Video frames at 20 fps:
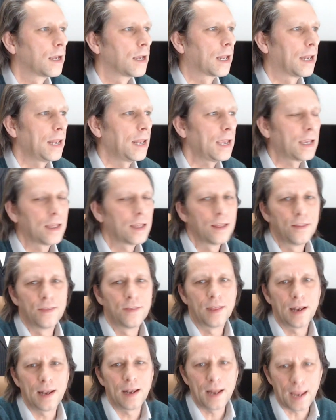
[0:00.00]
click
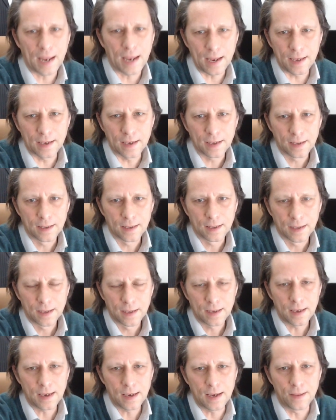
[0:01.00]
the link
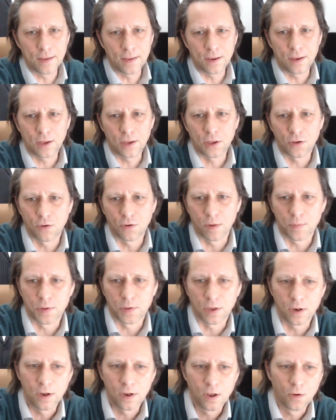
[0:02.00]
in the
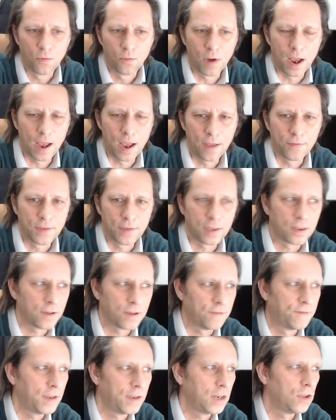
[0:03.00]
description where this
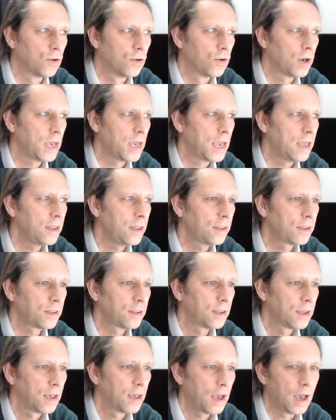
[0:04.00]
video
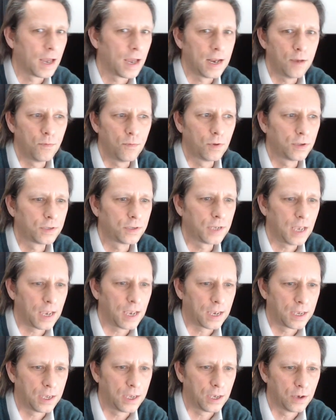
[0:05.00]
is and it will
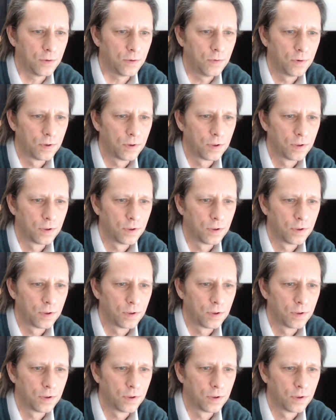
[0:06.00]
take you